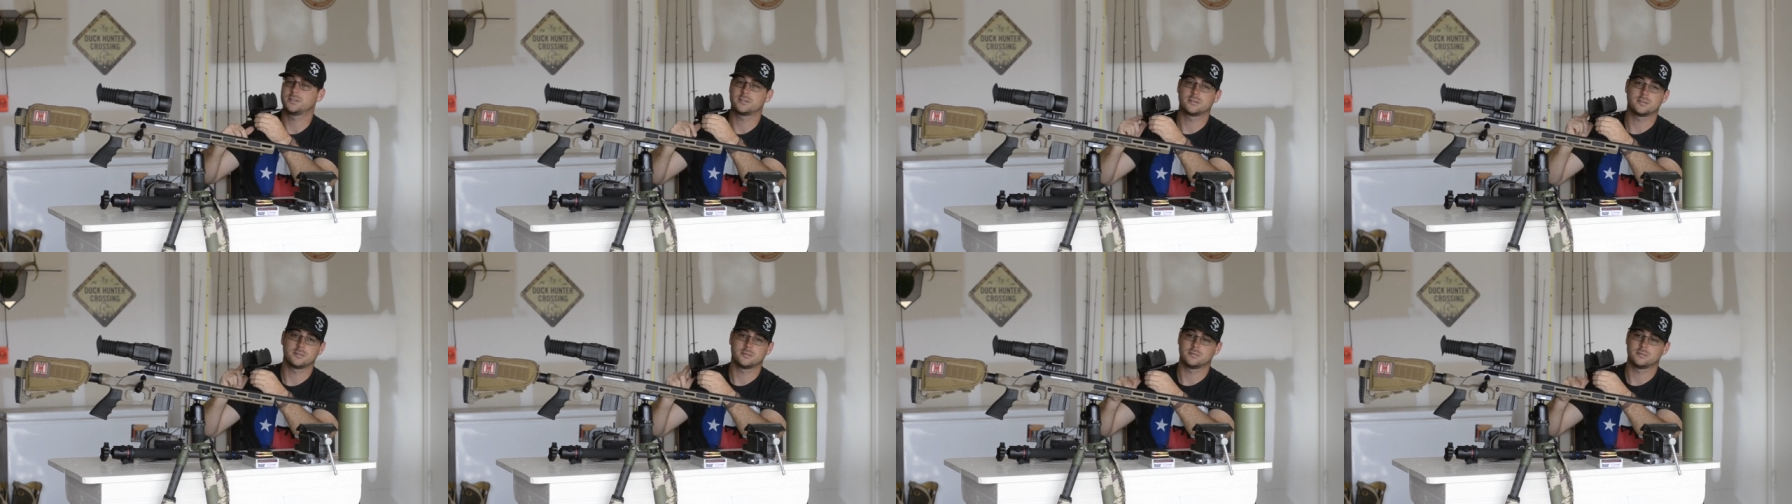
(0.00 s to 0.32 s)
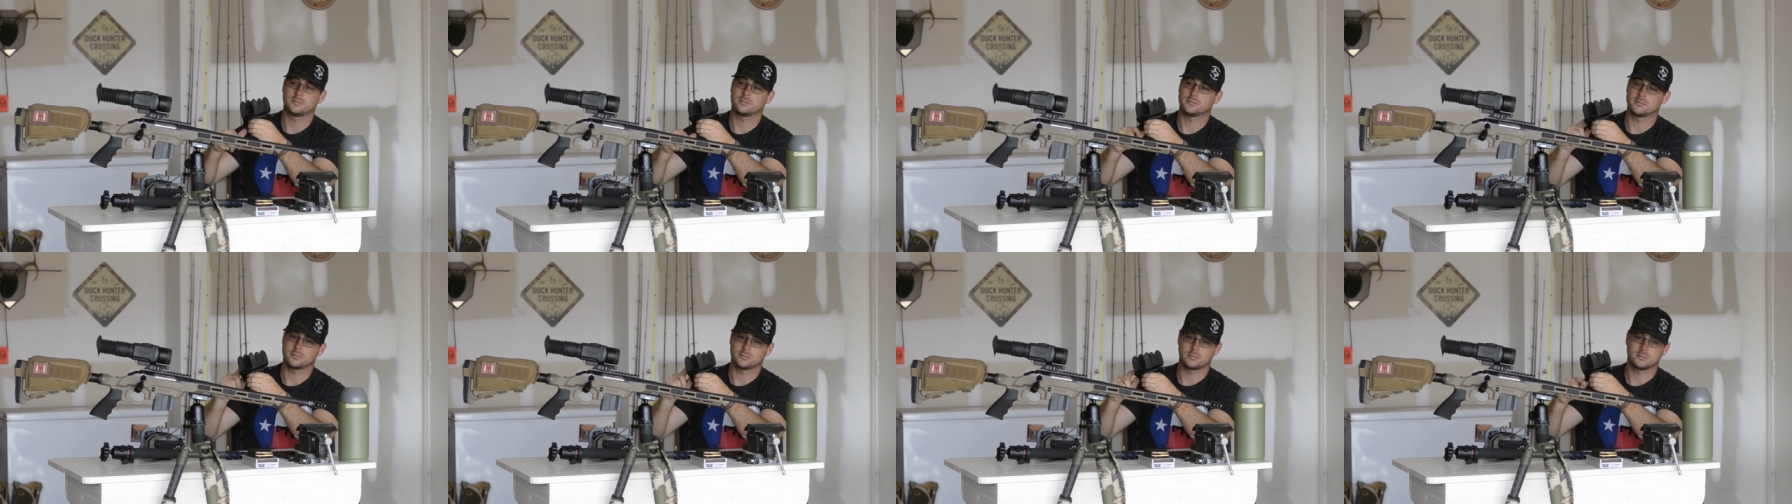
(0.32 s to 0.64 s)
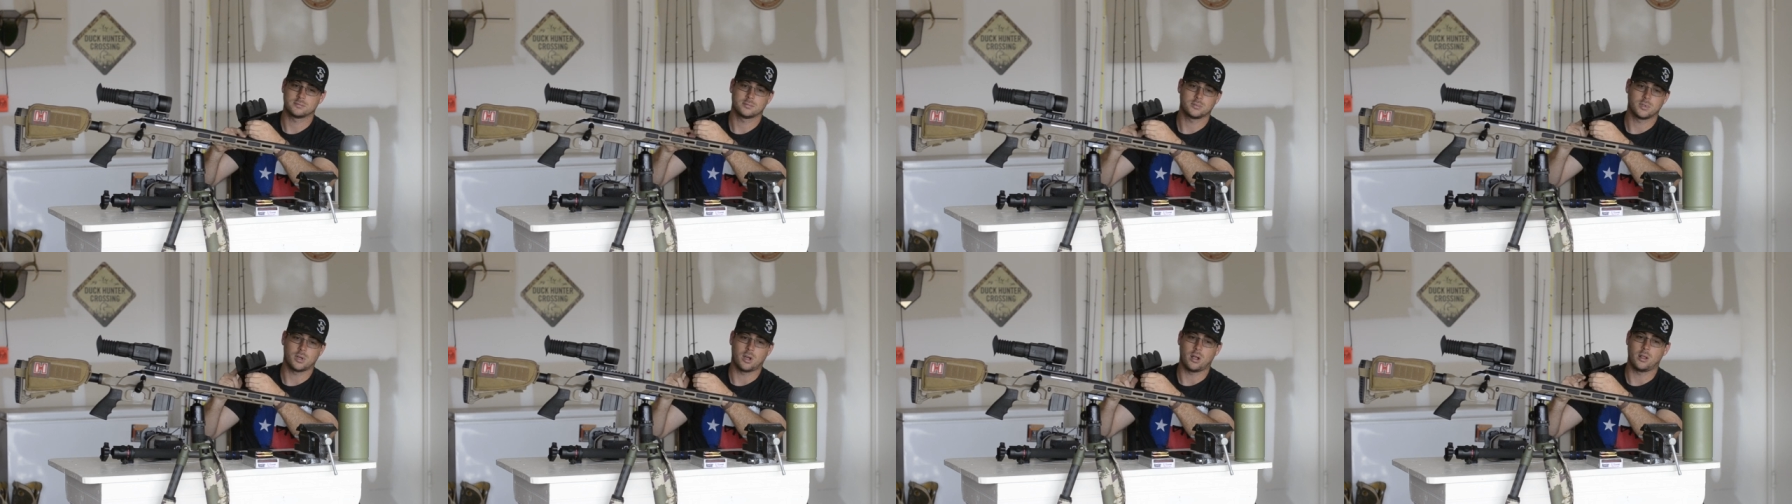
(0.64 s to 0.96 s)
It's just
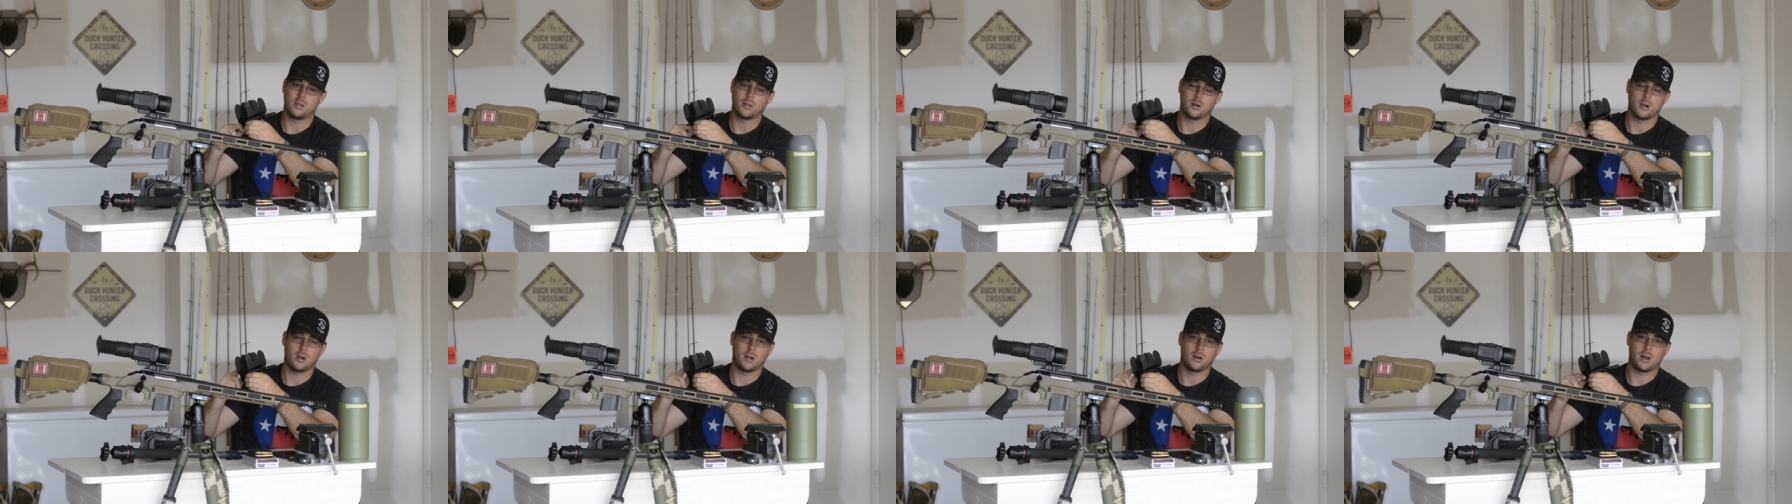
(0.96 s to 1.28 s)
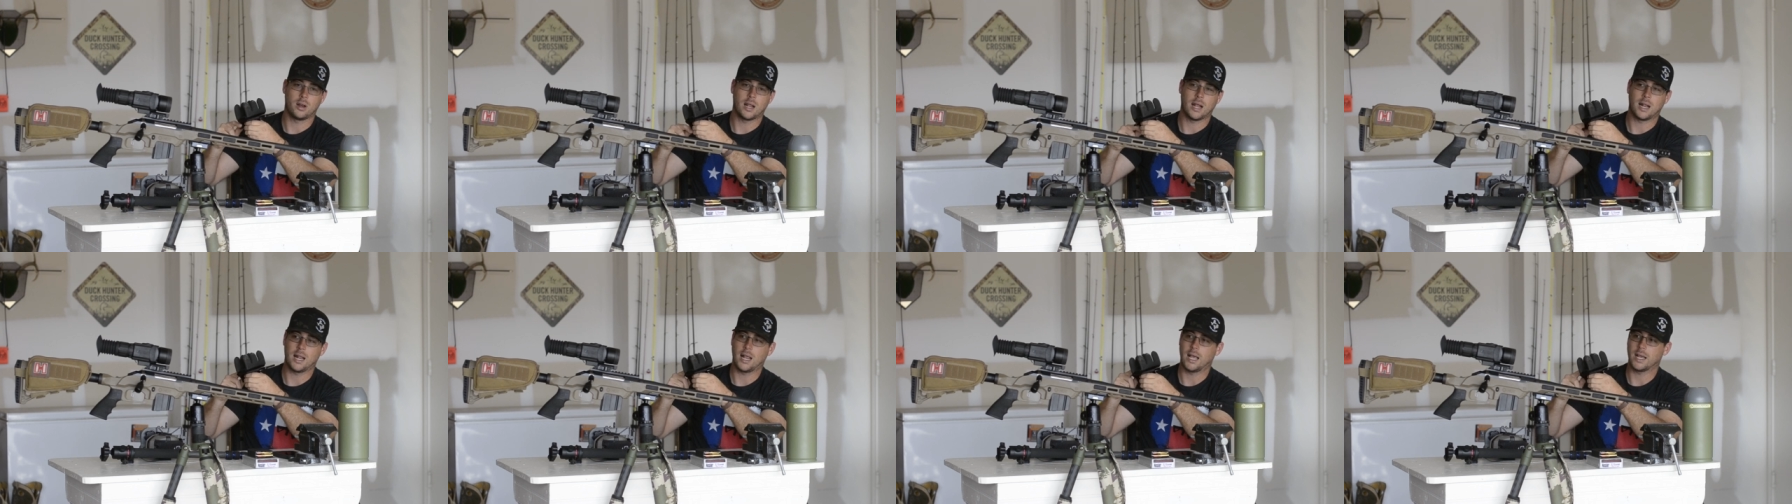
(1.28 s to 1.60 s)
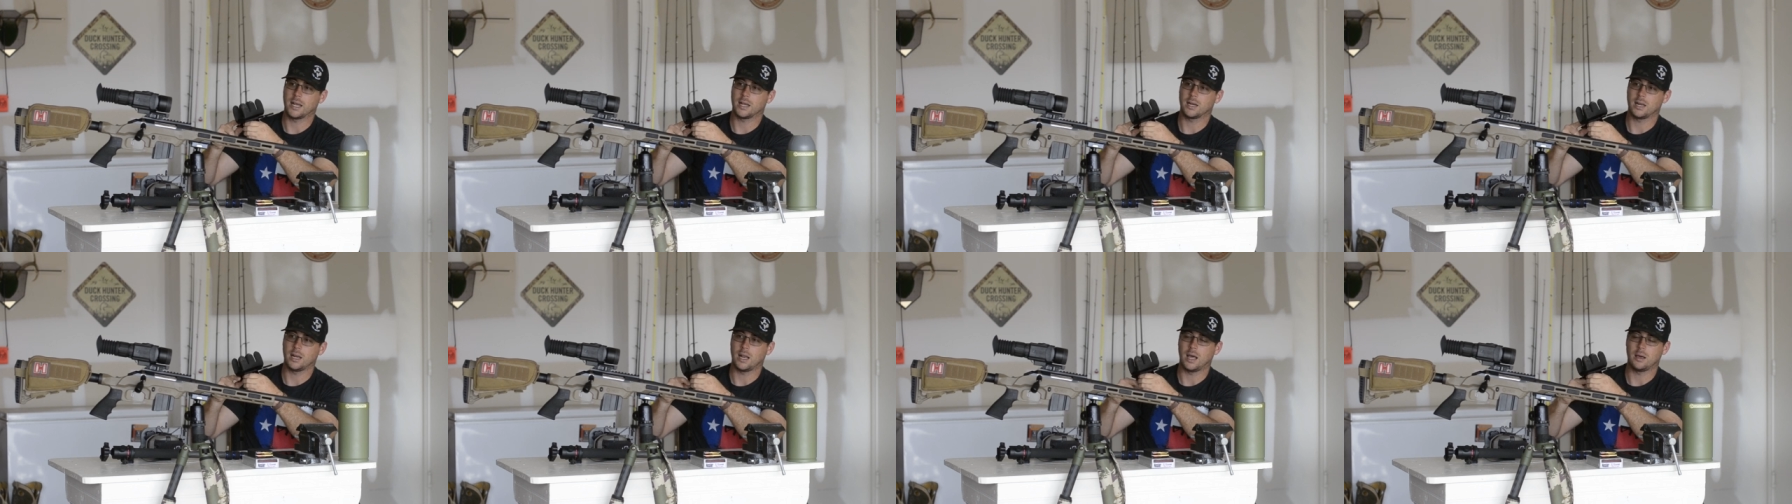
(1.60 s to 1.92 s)
all in
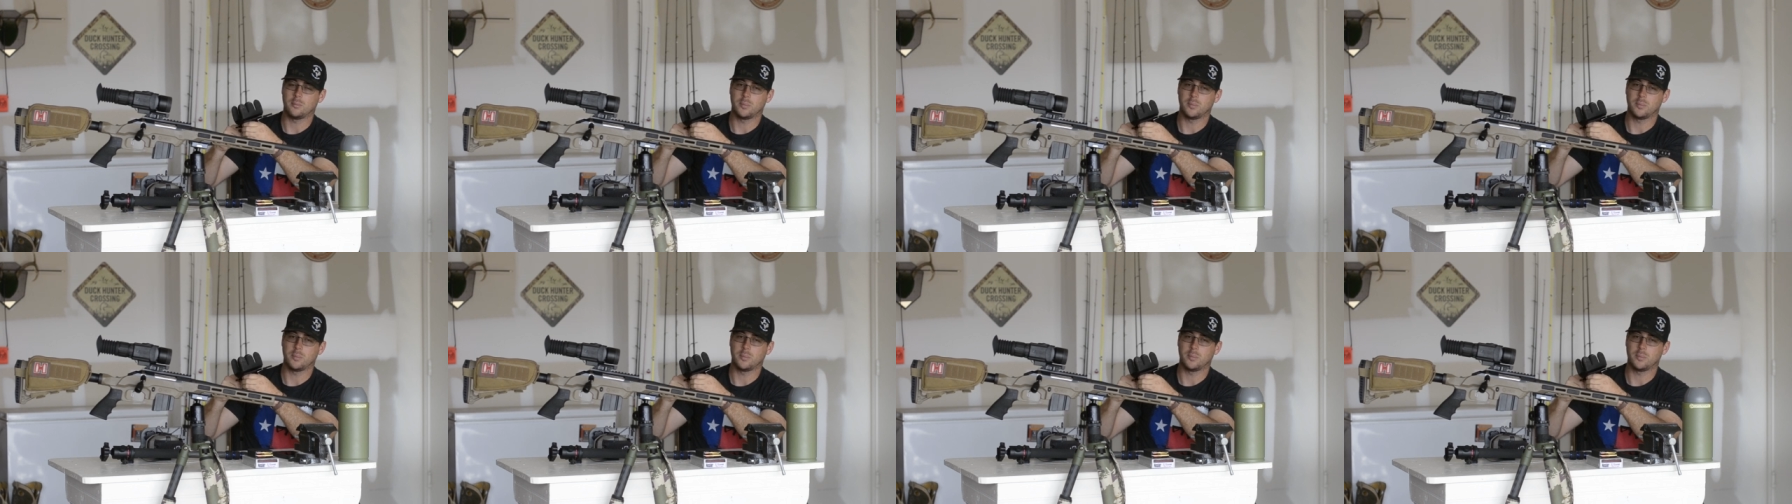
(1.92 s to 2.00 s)
all,